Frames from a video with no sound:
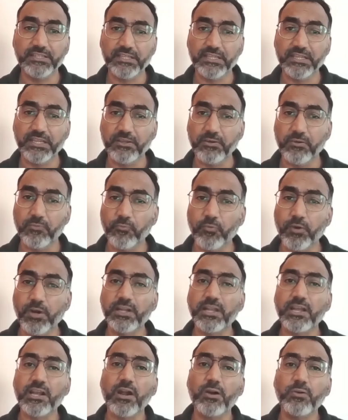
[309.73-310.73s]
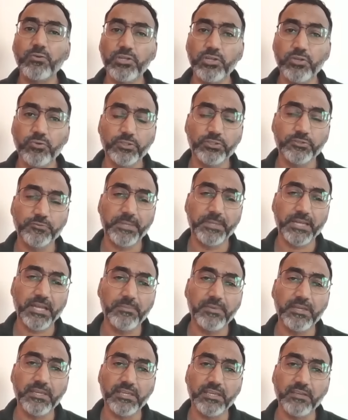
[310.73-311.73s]
The world around you is
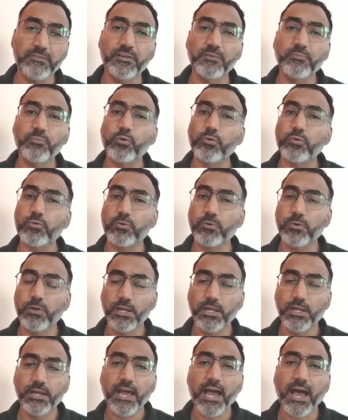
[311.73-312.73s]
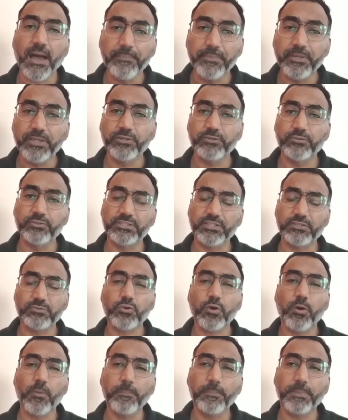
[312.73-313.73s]
becoming even more ambiguous and
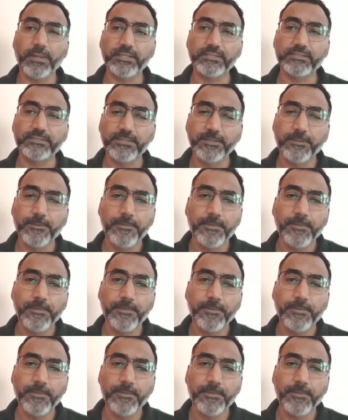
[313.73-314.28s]
complex.